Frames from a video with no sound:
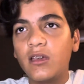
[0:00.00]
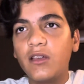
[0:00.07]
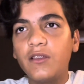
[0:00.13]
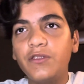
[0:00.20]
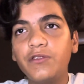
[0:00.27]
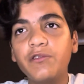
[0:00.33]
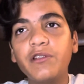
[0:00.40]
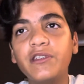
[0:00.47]

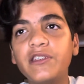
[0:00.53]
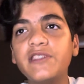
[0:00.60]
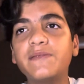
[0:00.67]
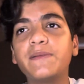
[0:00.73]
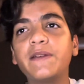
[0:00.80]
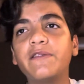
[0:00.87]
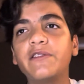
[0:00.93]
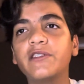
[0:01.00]
During this
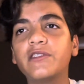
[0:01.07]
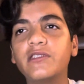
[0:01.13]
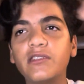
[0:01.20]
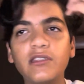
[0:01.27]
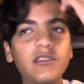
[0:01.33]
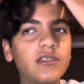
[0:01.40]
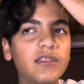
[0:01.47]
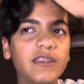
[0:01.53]
period,
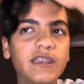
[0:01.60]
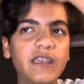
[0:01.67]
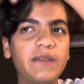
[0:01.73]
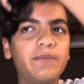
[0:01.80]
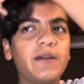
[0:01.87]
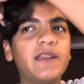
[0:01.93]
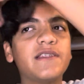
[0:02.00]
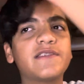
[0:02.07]
key
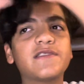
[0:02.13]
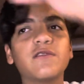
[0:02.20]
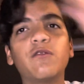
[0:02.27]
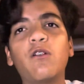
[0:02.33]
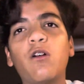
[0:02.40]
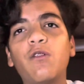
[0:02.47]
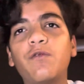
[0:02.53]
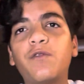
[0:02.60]
events
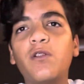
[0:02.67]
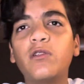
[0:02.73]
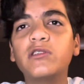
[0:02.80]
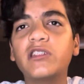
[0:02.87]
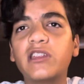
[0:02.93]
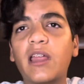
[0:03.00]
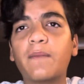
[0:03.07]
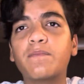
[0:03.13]

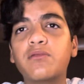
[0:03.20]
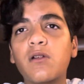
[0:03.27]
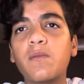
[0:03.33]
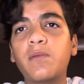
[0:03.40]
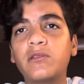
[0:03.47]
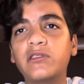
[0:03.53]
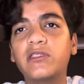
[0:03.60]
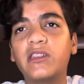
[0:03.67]
unfolded that
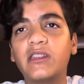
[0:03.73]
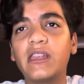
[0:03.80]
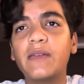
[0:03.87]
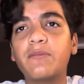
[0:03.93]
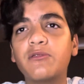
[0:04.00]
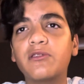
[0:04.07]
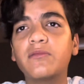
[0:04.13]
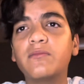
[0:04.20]
propelled the
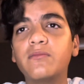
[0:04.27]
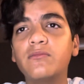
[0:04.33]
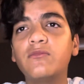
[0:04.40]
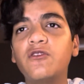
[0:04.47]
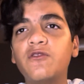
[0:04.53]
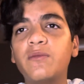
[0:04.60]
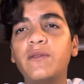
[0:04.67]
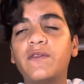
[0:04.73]
labor
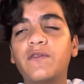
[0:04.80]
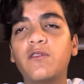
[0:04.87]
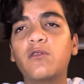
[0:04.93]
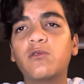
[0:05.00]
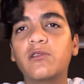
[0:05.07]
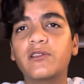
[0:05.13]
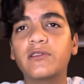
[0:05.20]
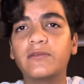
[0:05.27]
movement forward.